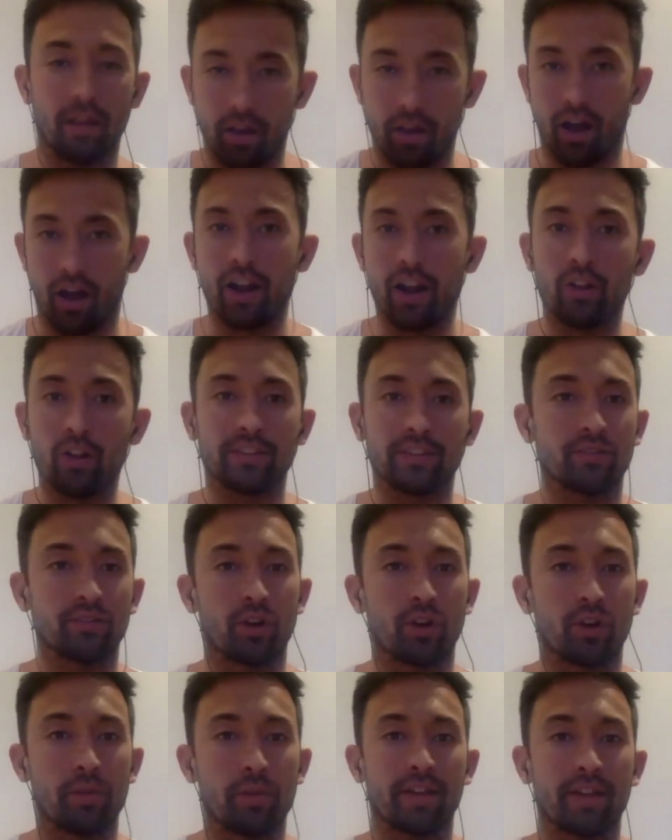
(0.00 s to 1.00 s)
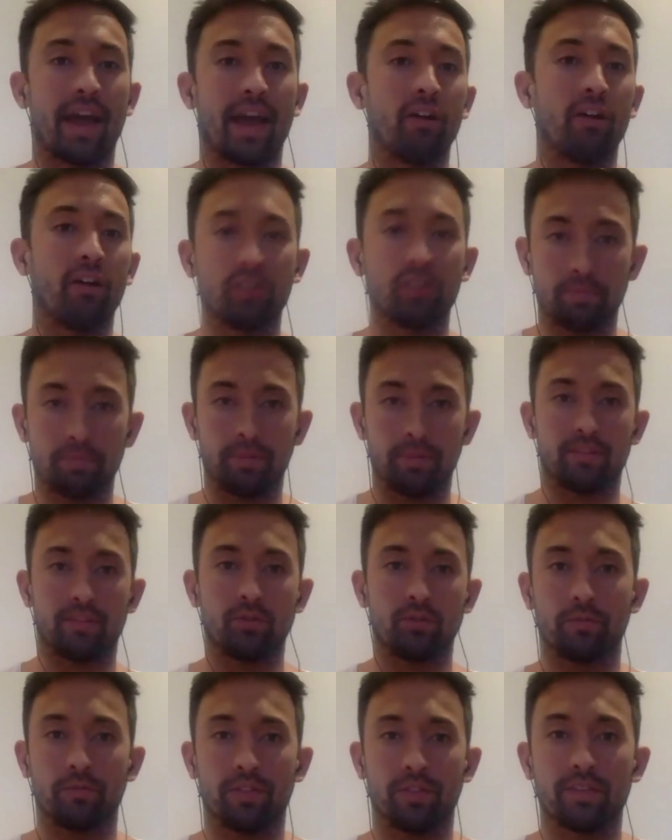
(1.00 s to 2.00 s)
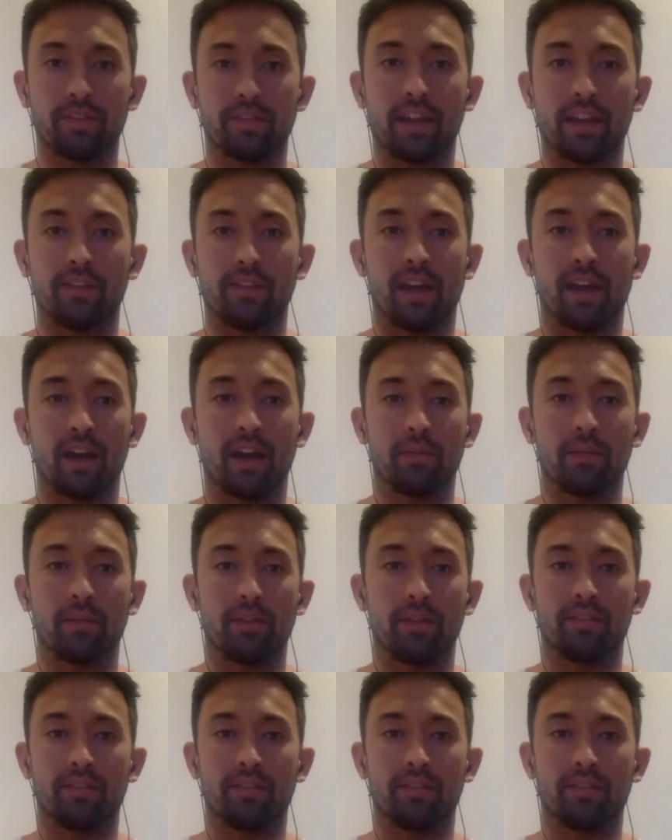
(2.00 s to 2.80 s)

I don't like to talk about calories, but let's do it for the sake of the argument.